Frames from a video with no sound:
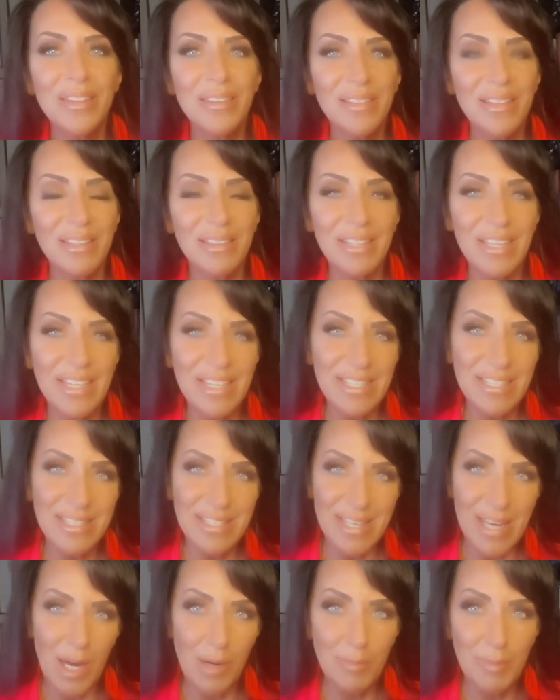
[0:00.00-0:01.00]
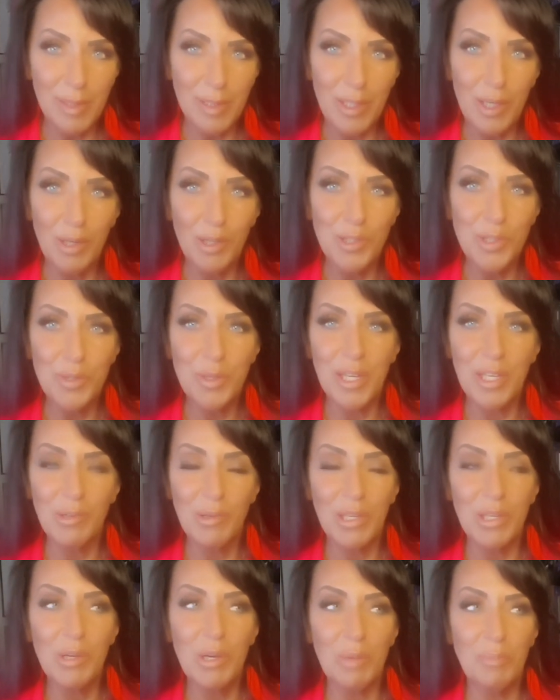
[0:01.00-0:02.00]
The link is down below. You
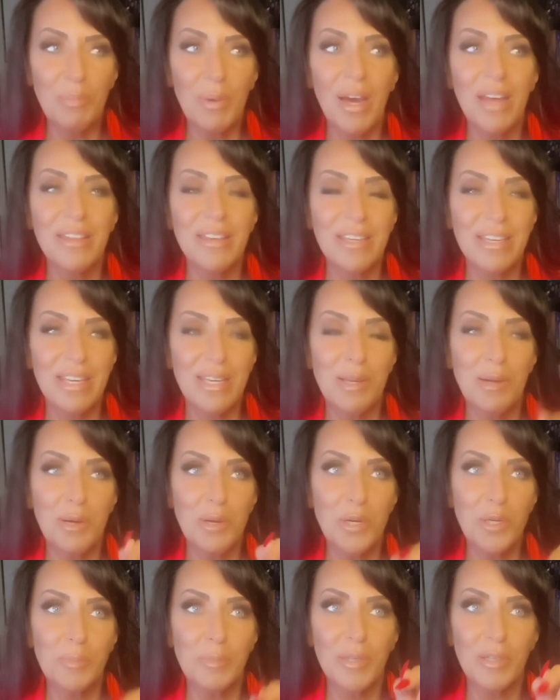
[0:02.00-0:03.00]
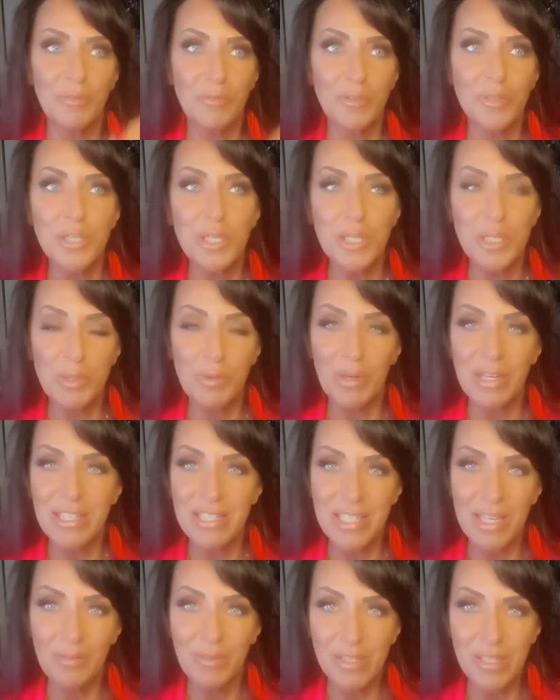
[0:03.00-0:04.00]
can buy the keto cookbook for just
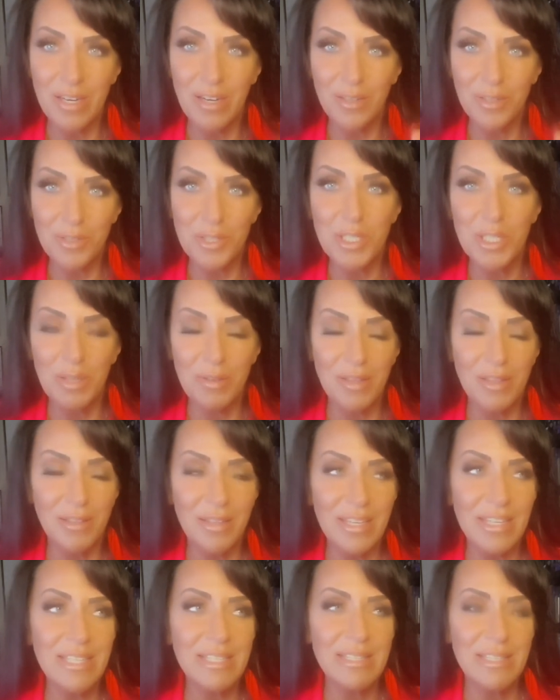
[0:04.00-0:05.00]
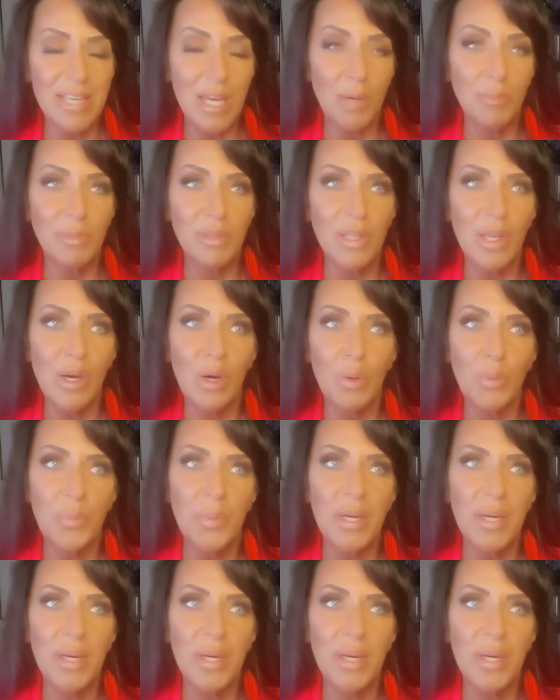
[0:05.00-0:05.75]
$27, so the link is down below.